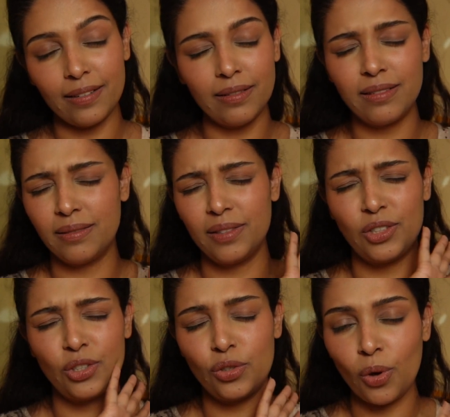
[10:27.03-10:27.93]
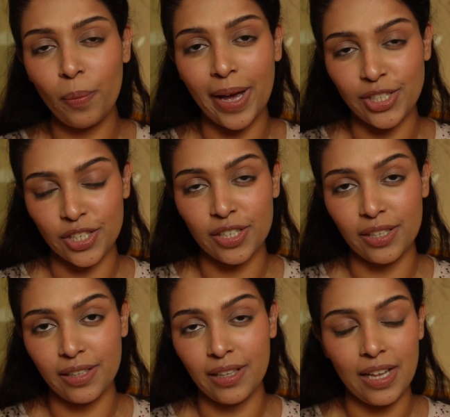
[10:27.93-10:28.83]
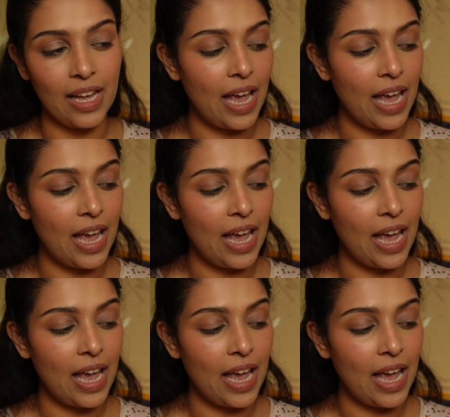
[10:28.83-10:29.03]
Oh, so magical.